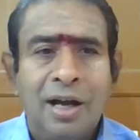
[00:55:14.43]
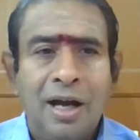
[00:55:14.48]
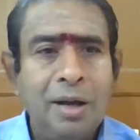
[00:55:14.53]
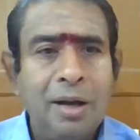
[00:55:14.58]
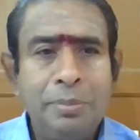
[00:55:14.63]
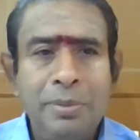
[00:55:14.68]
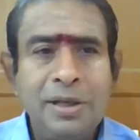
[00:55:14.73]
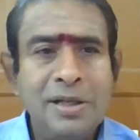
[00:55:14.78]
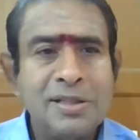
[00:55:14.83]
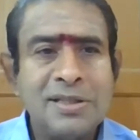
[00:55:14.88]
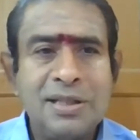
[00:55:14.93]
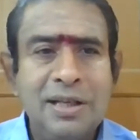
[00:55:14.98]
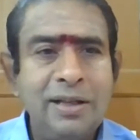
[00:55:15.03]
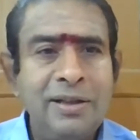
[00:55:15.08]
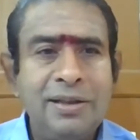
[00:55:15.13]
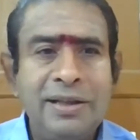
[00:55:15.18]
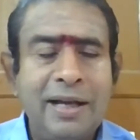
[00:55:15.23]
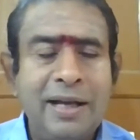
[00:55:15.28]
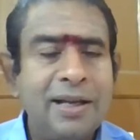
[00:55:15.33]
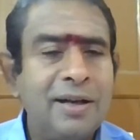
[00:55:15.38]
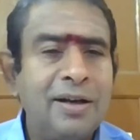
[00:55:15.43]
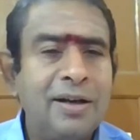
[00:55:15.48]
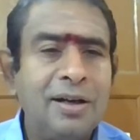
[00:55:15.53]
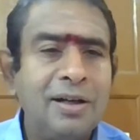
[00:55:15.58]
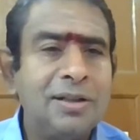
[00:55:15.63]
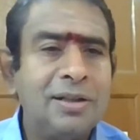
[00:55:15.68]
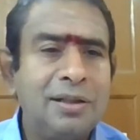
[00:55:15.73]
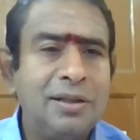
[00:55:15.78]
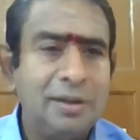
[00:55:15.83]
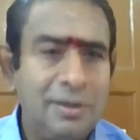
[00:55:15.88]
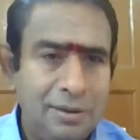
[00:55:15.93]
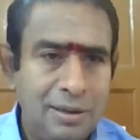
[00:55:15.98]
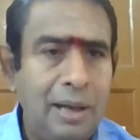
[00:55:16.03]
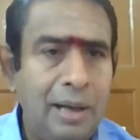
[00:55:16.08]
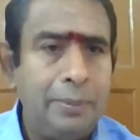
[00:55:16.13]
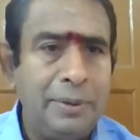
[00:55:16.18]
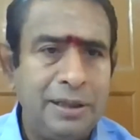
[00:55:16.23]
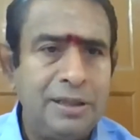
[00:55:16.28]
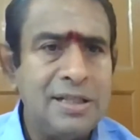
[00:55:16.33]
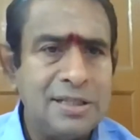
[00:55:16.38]
obviously they cannot,
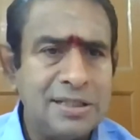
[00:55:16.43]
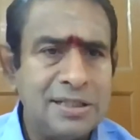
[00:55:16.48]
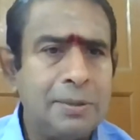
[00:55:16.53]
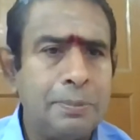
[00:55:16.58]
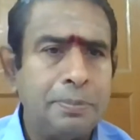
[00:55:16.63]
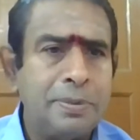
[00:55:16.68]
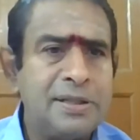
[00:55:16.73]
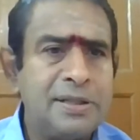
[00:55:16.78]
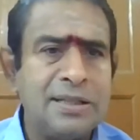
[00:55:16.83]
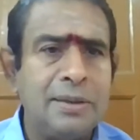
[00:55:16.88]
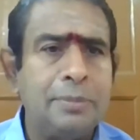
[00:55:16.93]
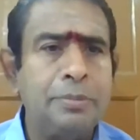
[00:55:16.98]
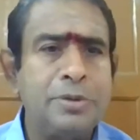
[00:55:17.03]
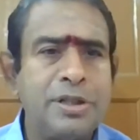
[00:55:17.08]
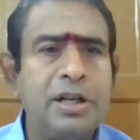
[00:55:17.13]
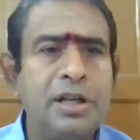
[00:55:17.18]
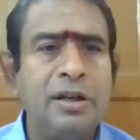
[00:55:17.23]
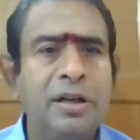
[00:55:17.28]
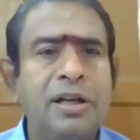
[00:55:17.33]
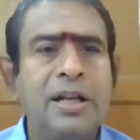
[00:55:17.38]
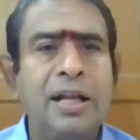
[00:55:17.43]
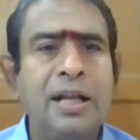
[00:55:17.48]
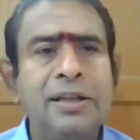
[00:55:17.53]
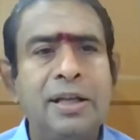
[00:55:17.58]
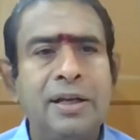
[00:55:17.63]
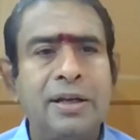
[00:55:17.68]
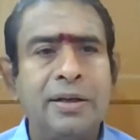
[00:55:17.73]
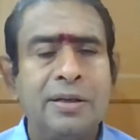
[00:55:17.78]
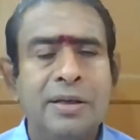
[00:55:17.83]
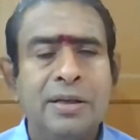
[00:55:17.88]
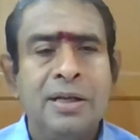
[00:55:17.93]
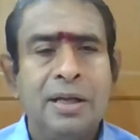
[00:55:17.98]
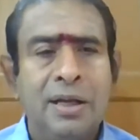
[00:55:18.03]
I mean, there's a presumption rather,